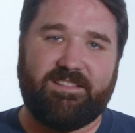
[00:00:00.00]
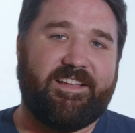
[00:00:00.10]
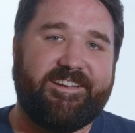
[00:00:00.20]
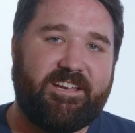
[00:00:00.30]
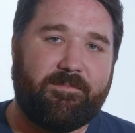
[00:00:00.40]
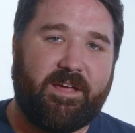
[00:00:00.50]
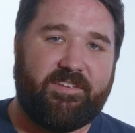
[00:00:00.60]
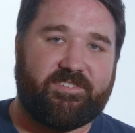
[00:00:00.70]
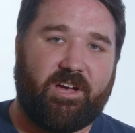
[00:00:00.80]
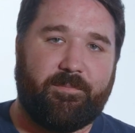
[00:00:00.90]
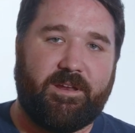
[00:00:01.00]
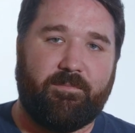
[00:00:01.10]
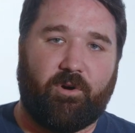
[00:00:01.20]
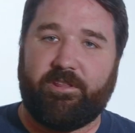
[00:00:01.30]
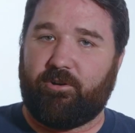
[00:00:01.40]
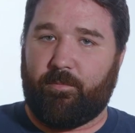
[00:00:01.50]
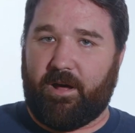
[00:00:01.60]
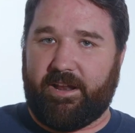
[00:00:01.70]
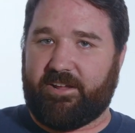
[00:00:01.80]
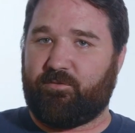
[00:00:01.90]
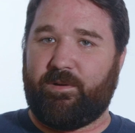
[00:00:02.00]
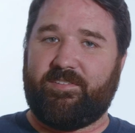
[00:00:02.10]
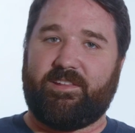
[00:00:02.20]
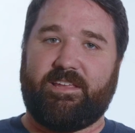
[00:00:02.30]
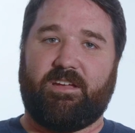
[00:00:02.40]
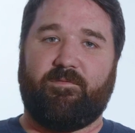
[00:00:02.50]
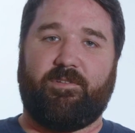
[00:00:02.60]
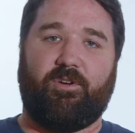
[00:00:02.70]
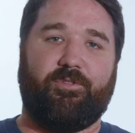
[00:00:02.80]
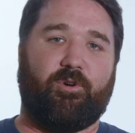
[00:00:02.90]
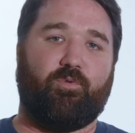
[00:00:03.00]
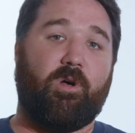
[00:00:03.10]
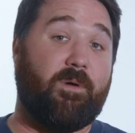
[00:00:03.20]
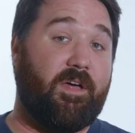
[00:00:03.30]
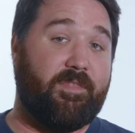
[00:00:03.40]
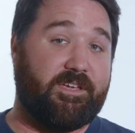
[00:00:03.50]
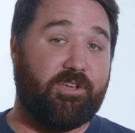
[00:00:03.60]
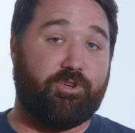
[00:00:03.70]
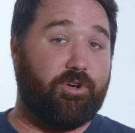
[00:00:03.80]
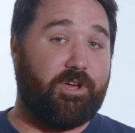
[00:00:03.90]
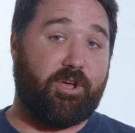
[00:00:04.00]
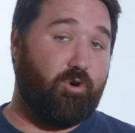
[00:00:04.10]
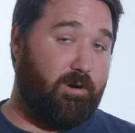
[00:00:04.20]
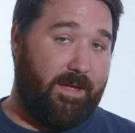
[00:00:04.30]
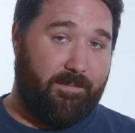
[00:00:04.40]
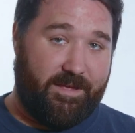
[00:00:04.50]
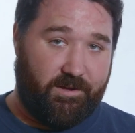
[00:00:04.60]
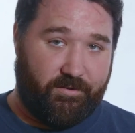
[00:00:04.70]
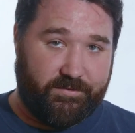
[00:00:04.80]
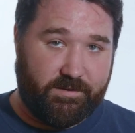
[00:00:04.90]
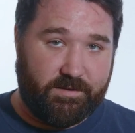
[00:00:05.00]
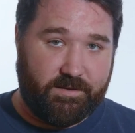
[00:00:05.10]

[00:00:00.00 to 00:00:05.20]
London based company Moley Robotics recently unveiled their robot that can cook gourmet meals.